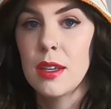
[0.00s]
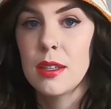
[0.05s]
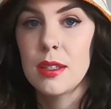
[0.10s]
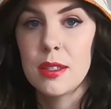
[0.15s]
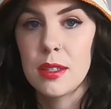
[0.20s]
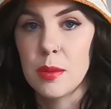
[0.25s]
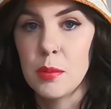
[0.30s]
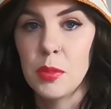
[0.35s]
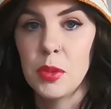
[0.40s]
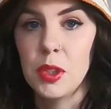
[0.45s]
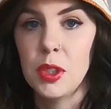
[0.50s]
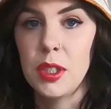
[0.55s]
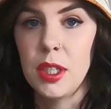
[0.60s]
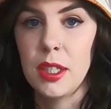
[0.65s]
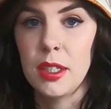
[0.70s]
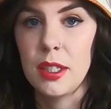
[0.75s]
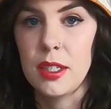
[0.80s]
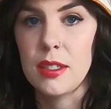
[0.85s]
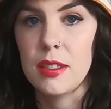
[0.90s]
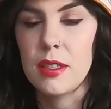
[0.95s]
simple
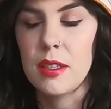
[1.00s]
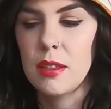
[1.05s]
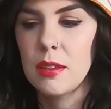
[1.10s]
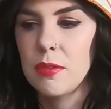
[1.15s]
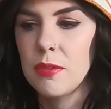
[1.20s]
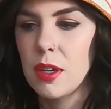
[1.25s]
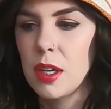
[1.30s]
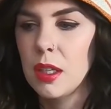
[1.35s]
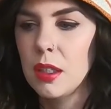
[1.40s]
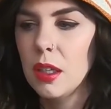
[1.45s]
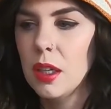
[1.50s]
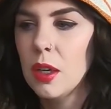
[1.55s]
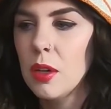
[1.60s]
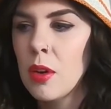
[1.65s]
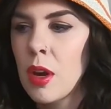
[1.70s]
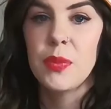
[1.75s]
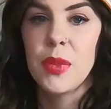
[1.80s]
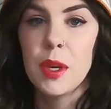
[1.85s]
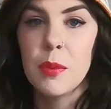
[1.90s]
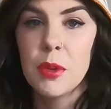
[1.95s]
and easy to
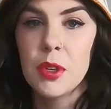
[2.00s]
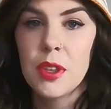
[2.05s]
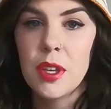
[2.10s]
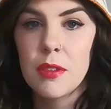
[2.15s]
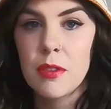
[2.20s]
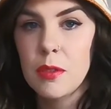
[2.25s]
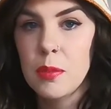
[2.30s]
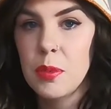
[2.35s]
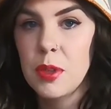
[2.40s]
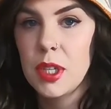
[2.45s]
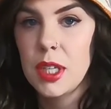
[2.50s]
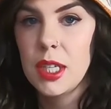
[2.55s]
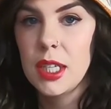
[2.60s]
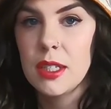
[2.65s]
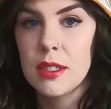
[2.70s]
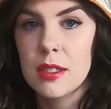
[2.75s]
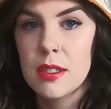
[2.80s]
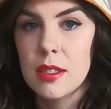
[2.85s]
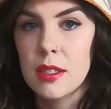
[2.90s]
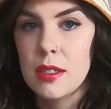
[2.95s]
follow. They both have a pretty
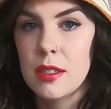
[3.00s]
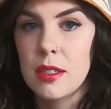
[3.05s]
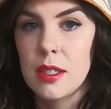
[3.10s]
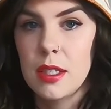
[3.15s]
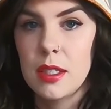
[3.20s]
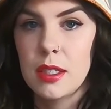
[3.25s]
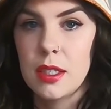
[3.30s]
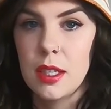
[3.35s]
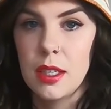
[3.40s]
consistent